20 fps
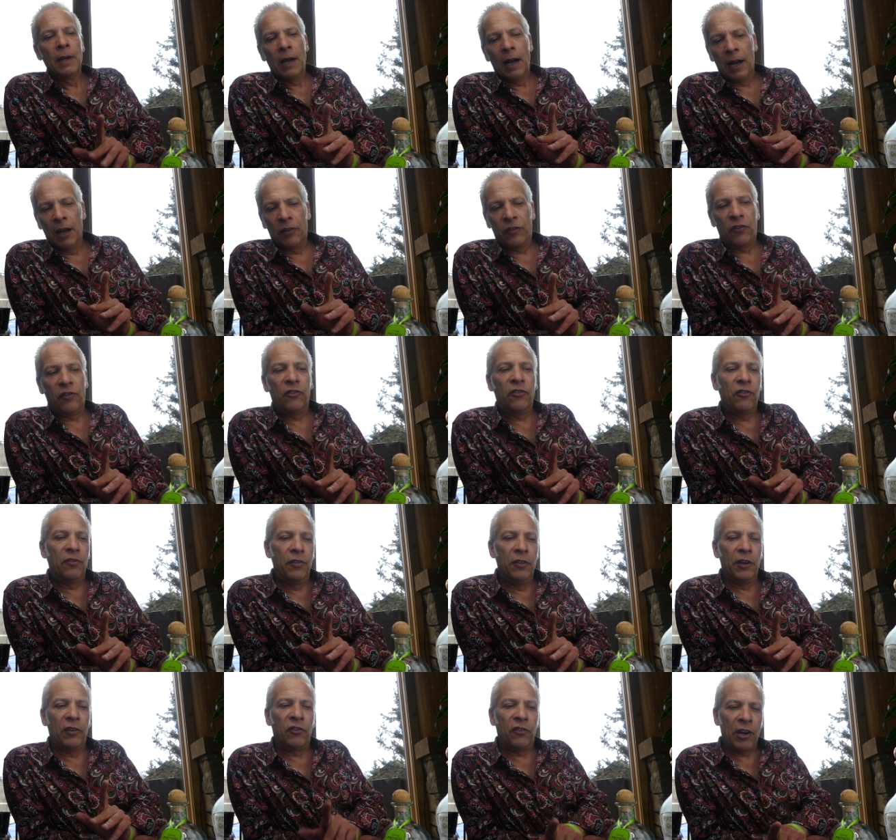
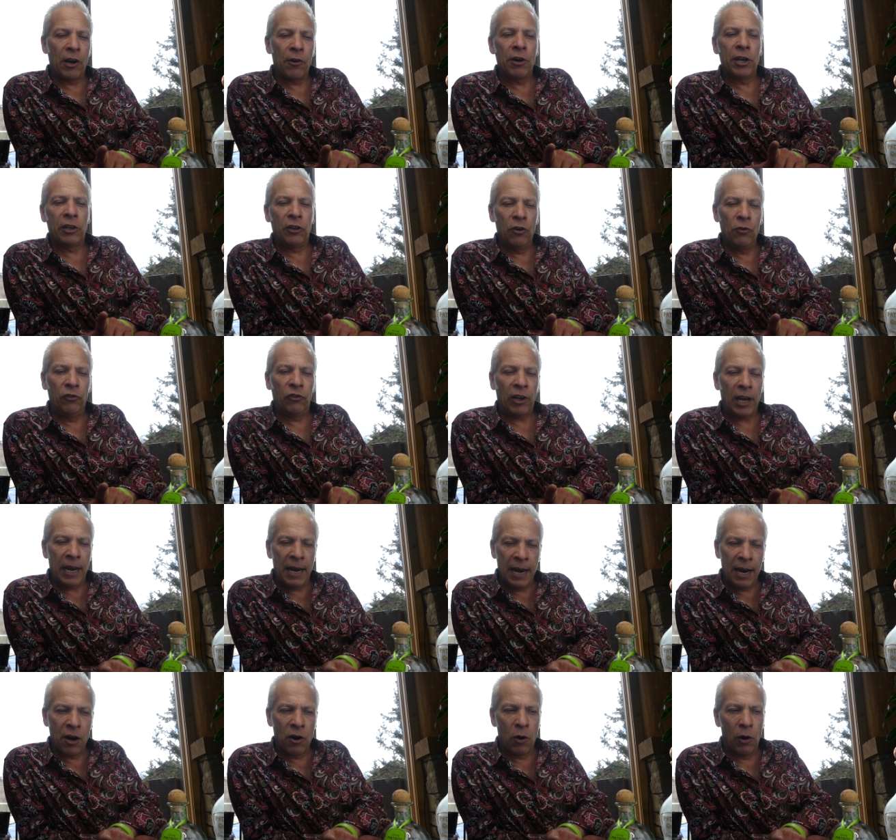the Syracuse
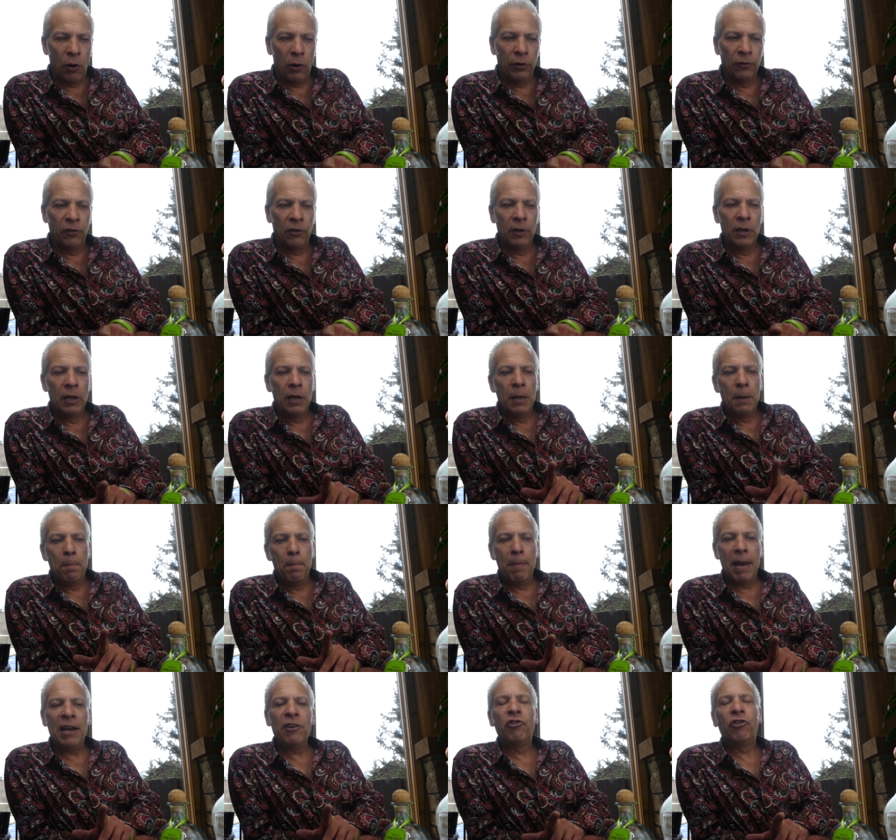Herald
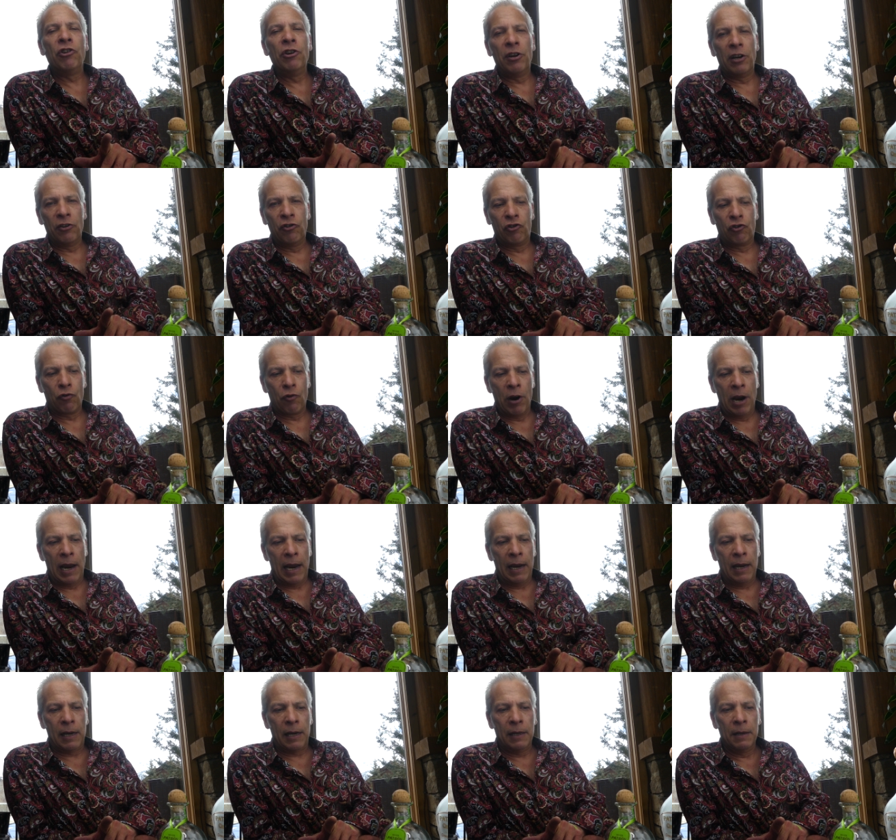mentioned a
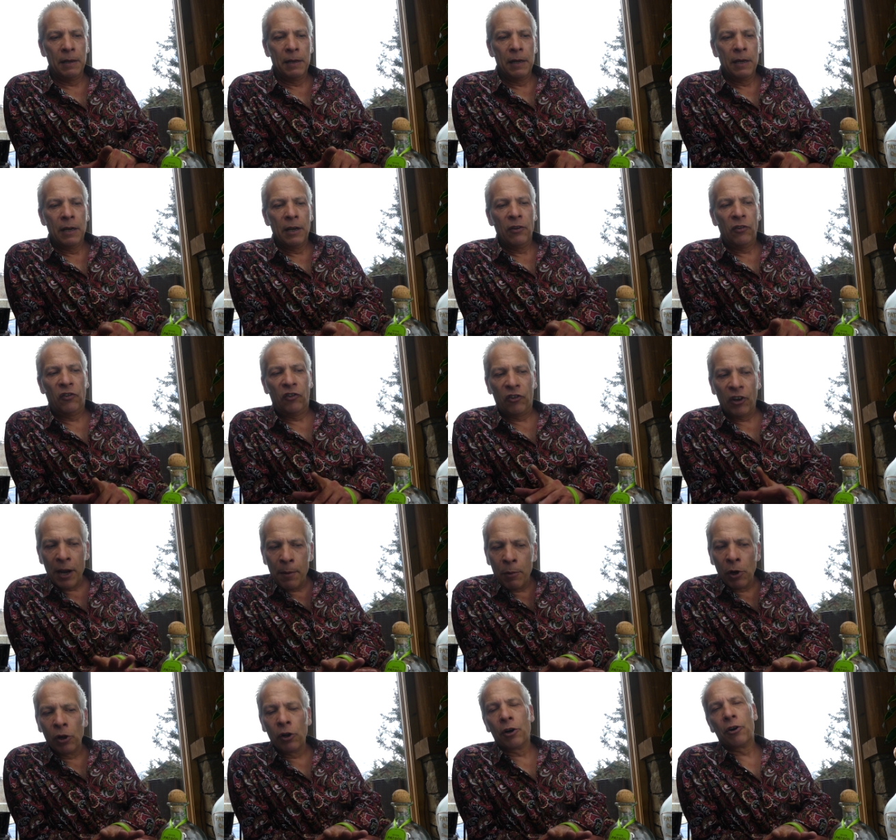drink
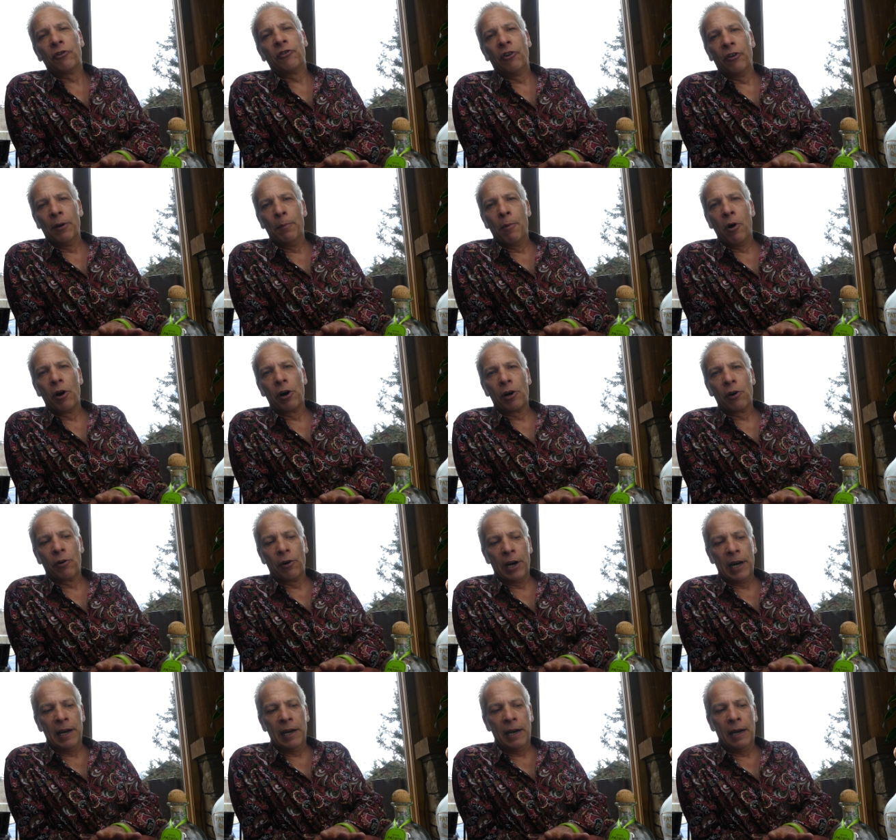similar to the
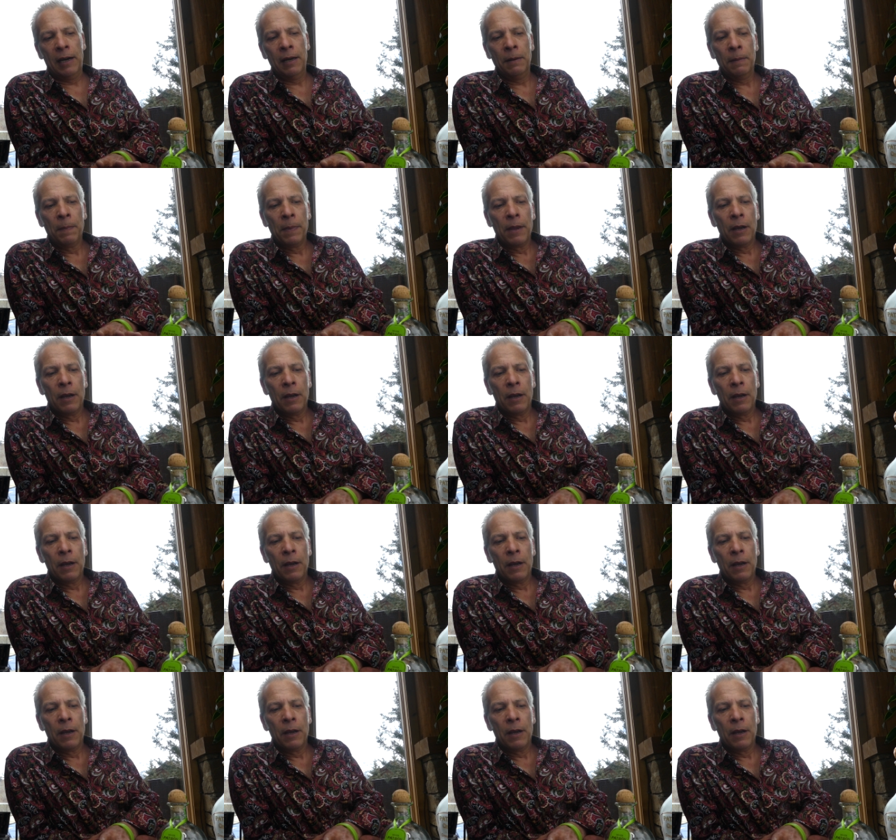margarita,